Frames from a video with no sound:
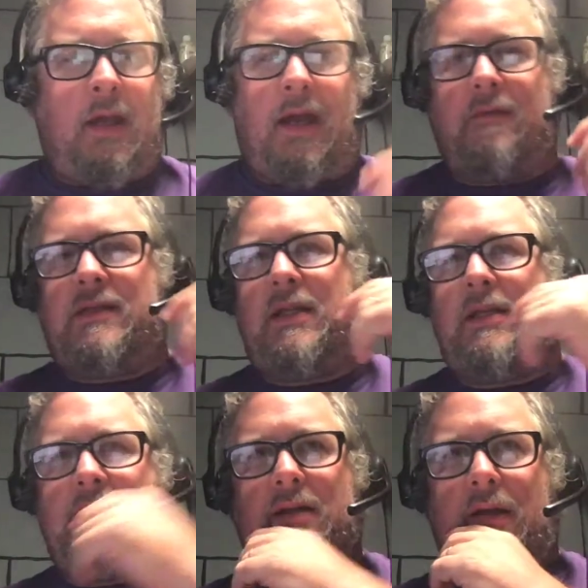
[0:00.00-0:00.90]
I've seen
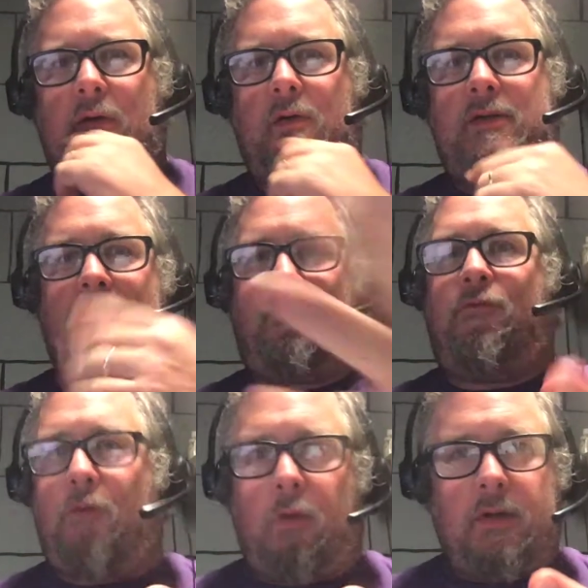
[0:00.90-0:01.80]
as low as
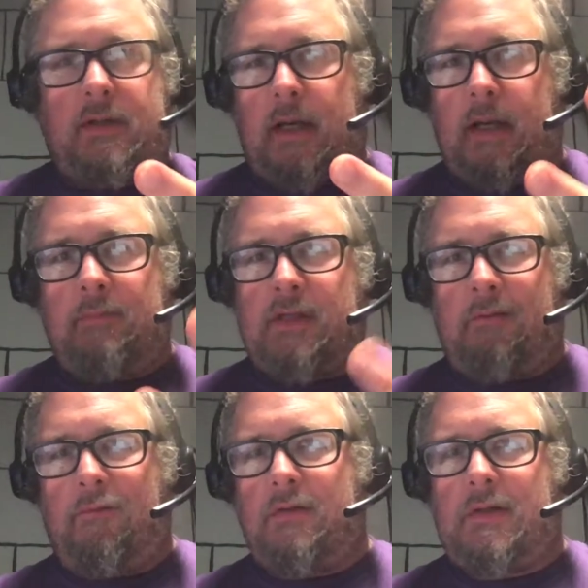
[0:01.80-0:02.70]
four times
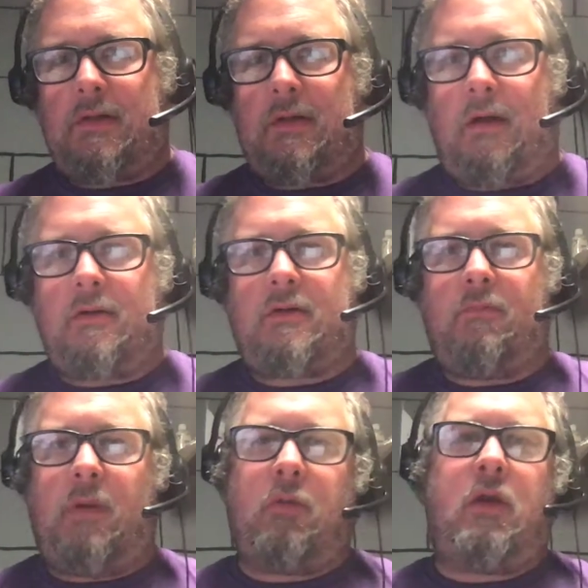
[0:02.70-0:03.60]
converts it to long
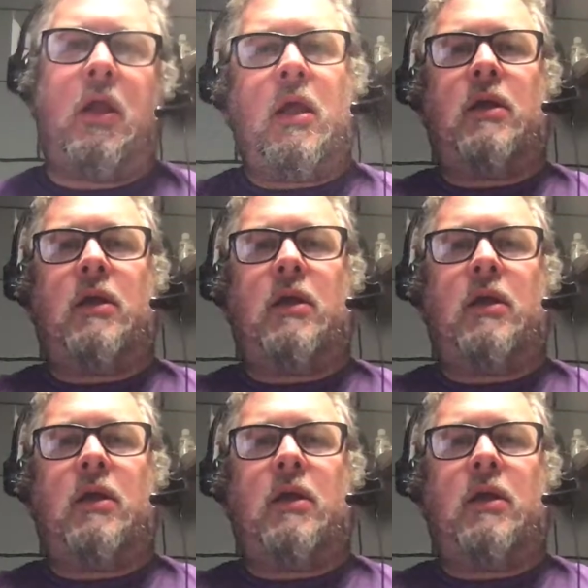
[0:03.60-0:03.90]
term memory